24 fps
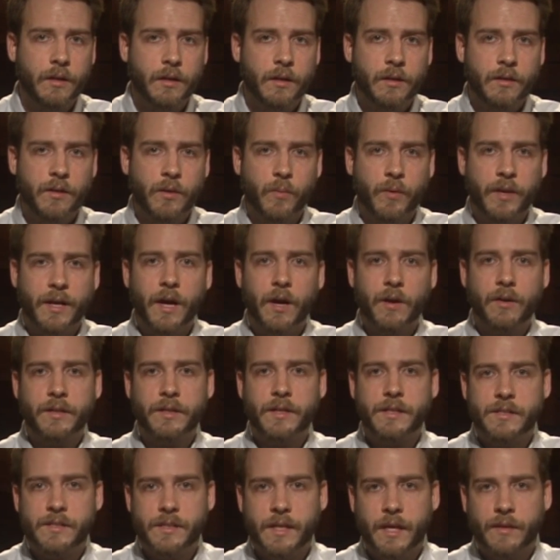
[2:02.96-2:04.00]
the
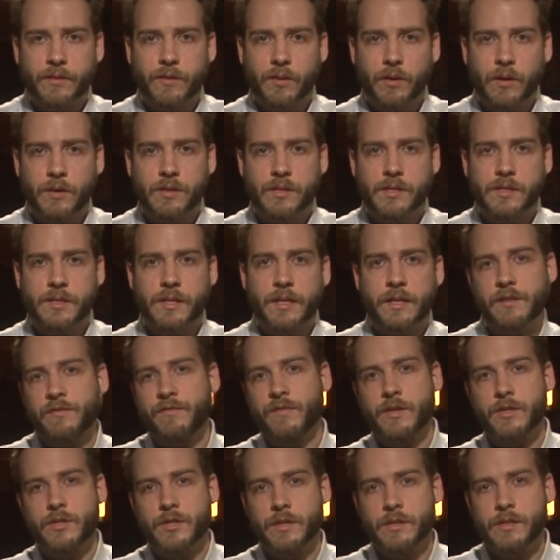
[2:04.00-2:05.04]
reality is that there are distinct
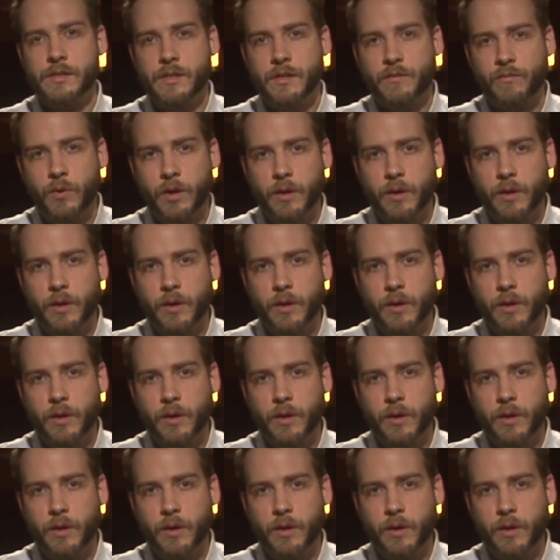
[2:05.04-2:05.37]
visions of